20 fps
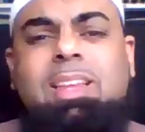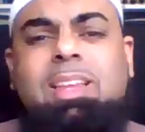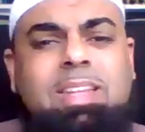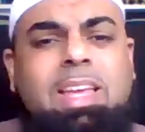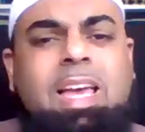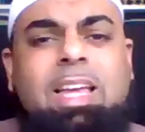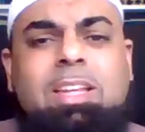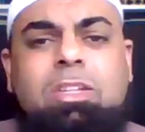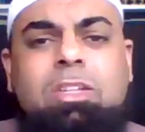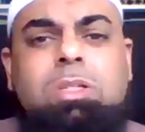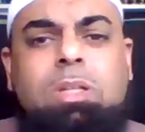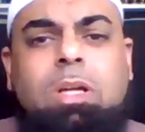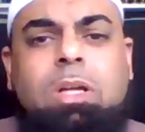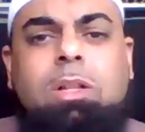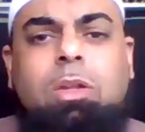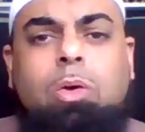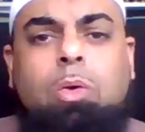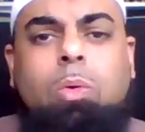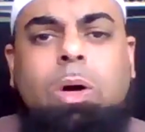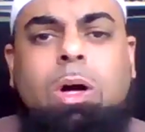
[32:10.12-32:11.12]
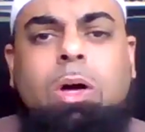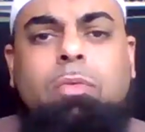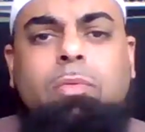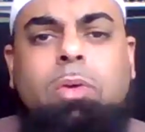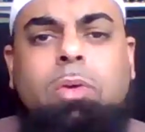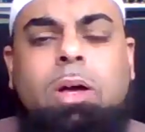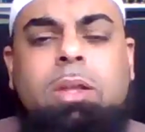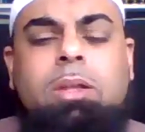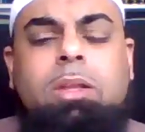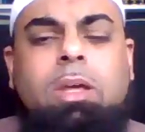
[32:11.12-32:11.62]
tangent I'll go off
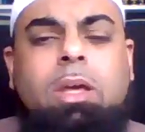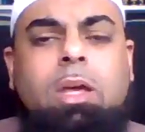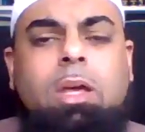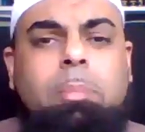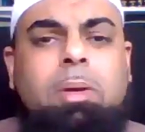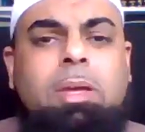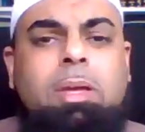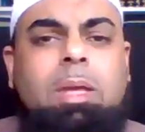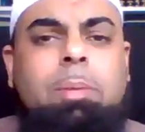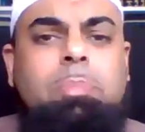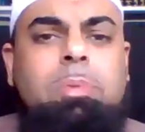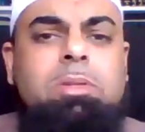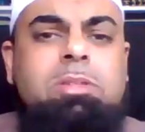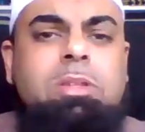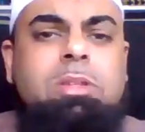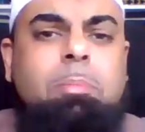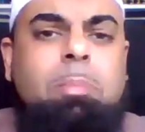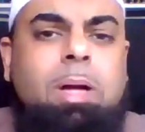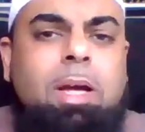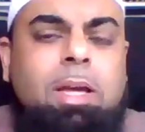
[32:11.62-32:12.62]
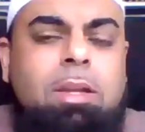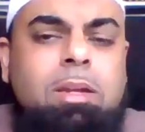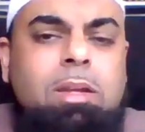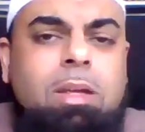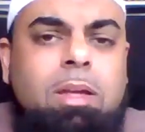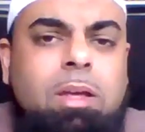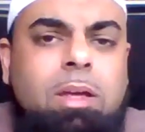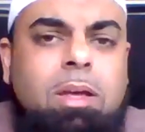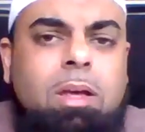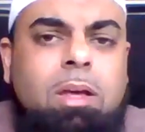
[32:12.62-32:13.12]
on, but keep this in mind.
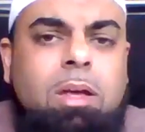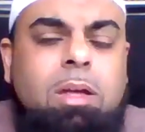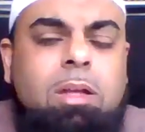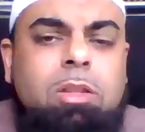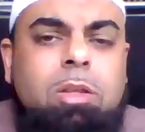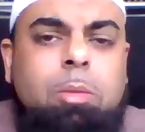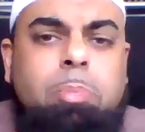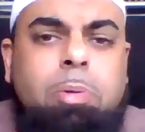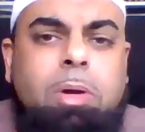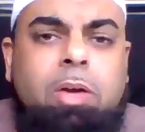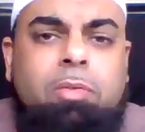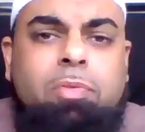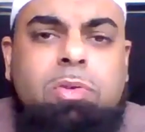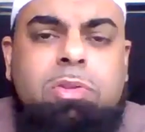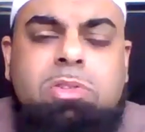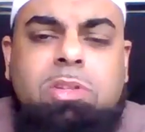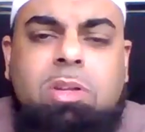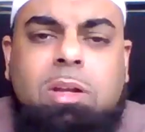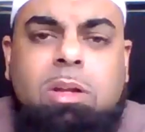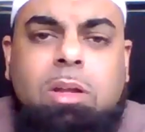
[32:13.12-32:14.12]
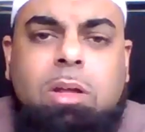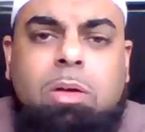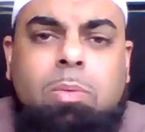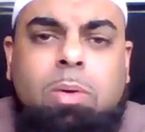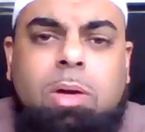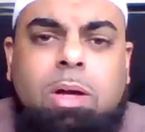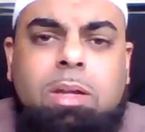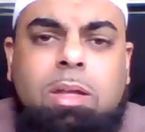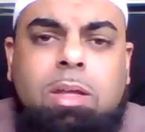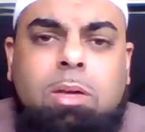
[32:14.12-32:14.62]
The Prophet
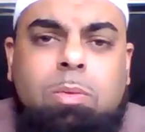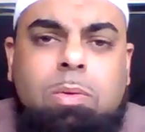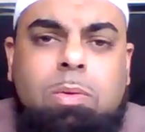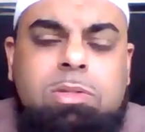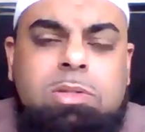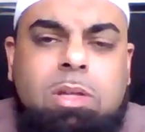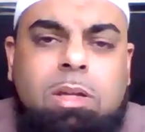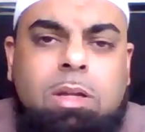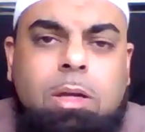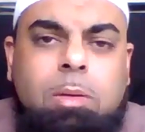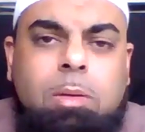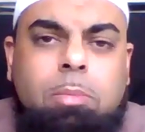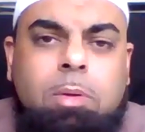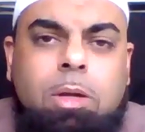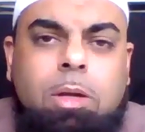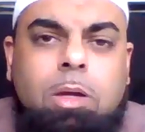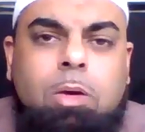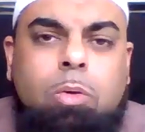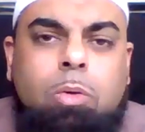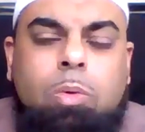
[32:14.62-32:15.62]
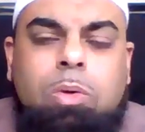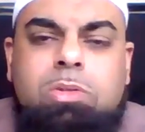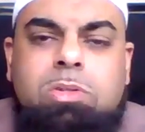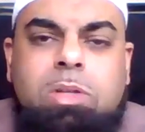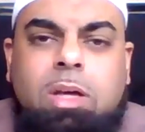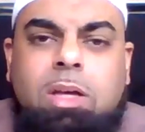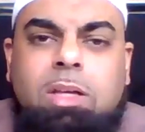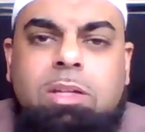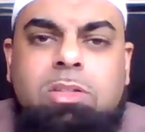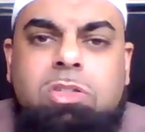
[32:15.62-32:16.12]
wasallam was
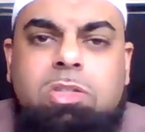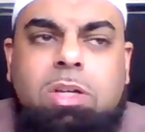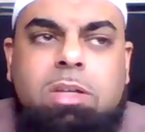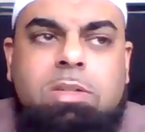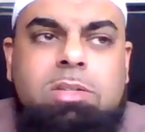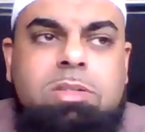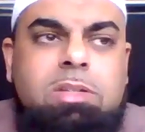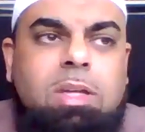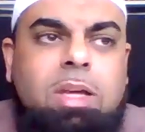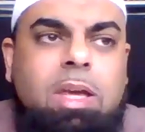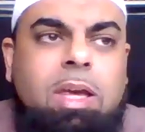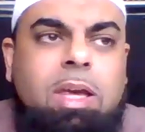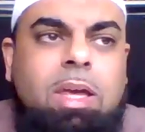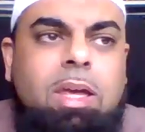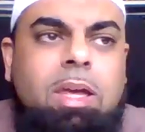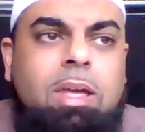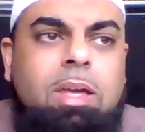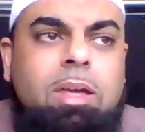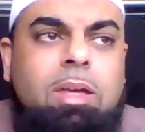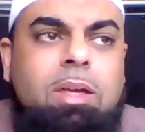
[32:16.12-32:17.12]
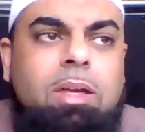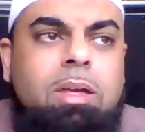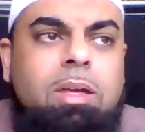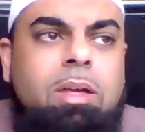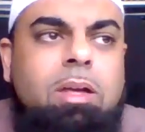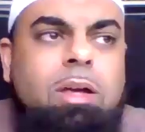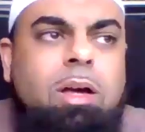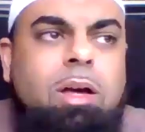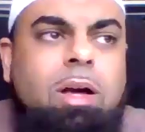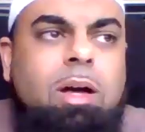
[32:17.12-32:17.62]
not just a,
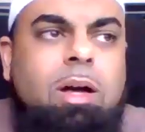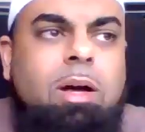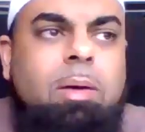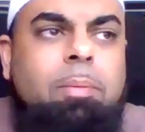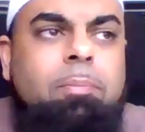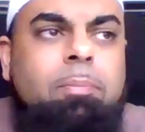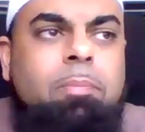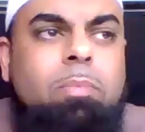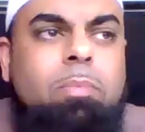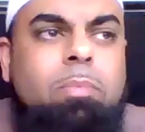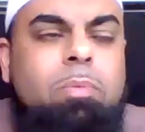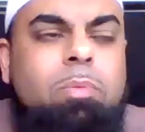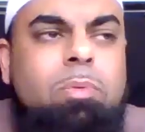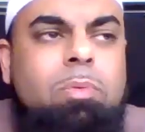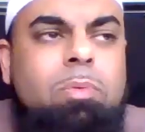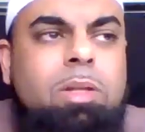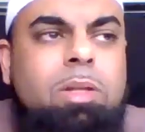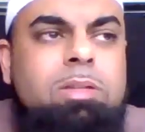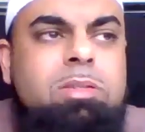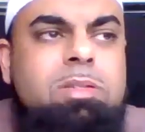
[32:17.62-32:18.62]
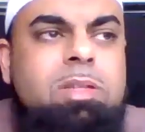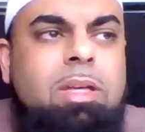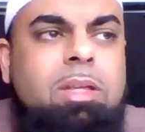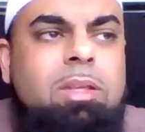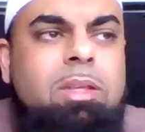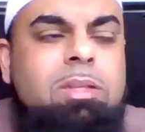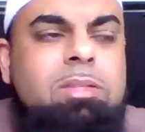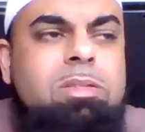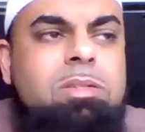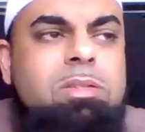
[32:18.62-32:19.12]
um, let's say
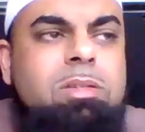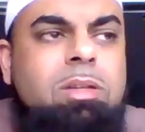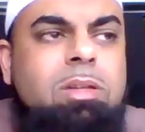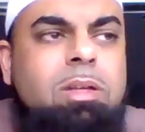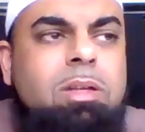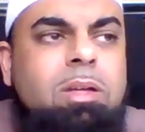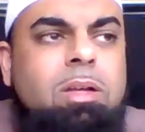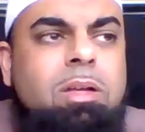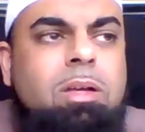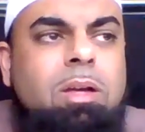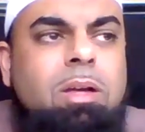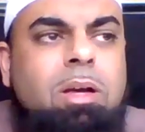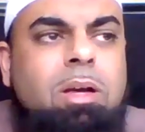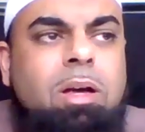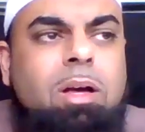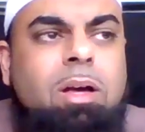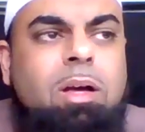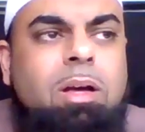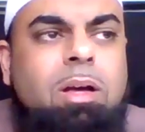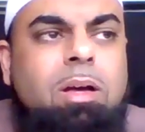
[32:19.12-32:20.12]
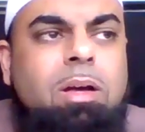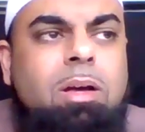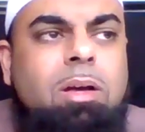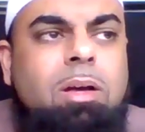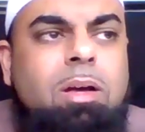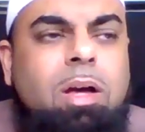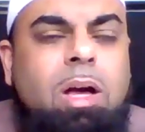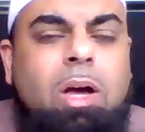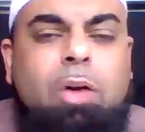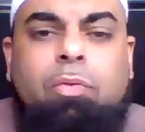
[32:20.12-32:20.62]
this, uh,
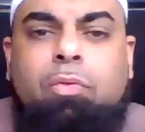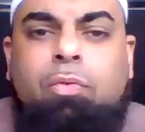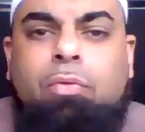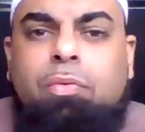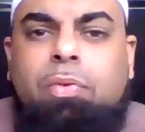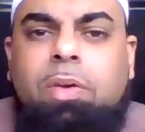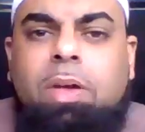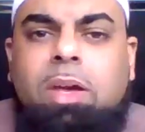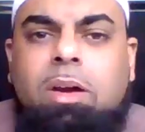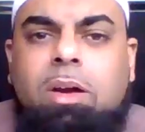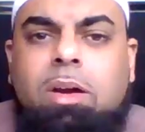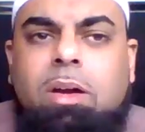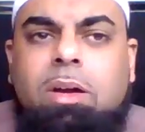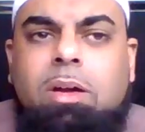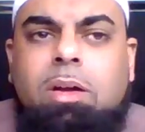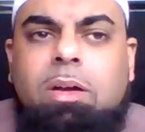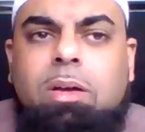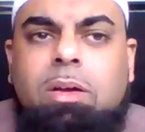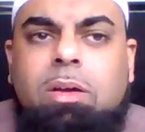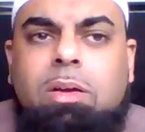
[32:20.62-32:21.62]
a figure